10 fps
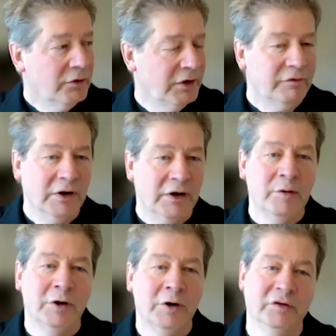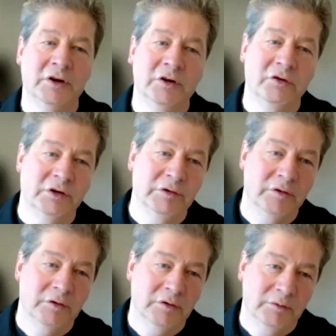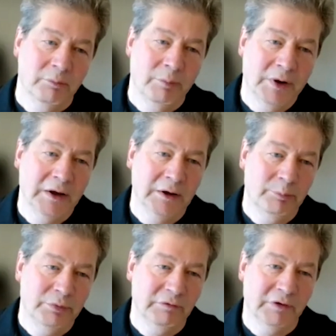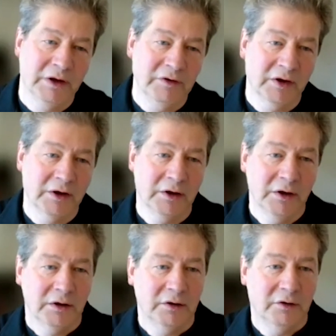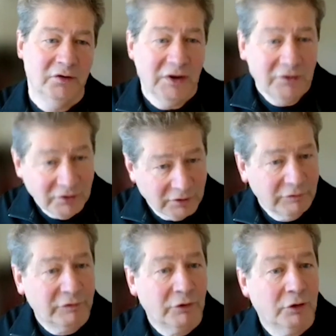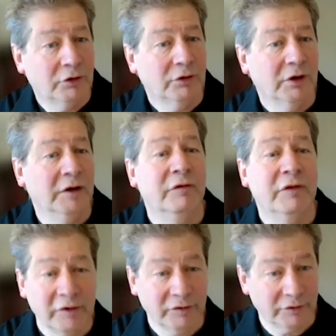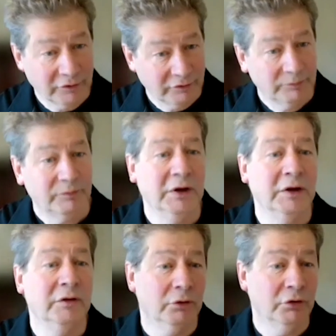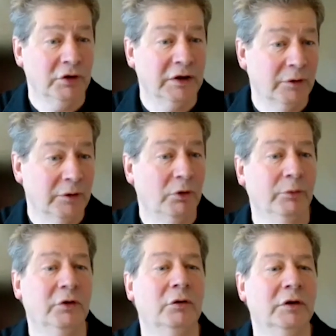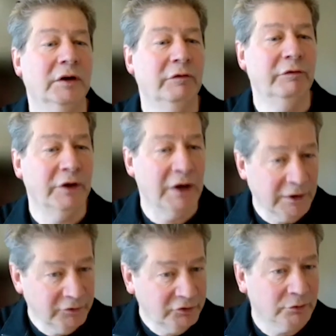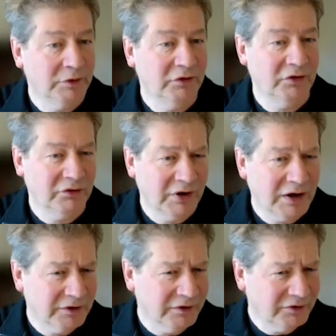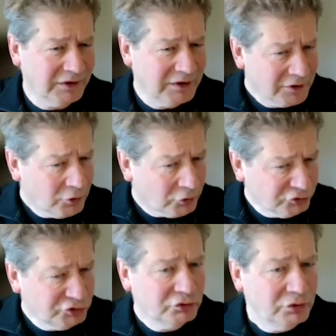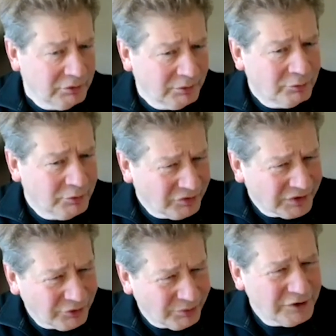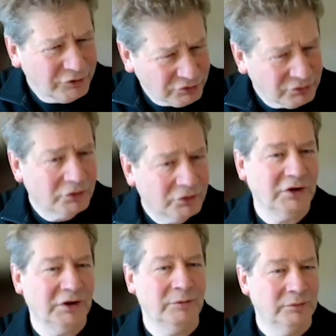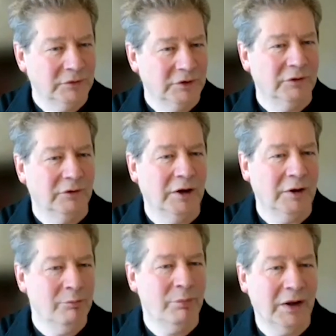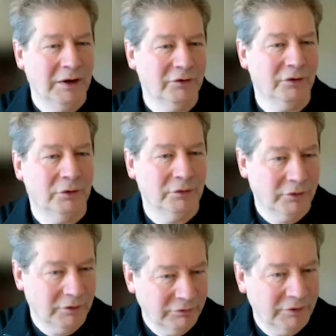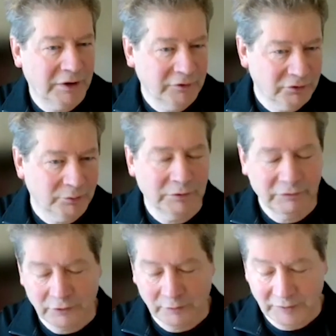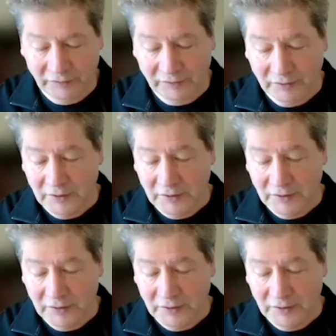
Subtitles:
they're very much kind of driven by providing data for investors and looking at what we call kind of financial materiality, or almost like quite short-term impact on the financial performance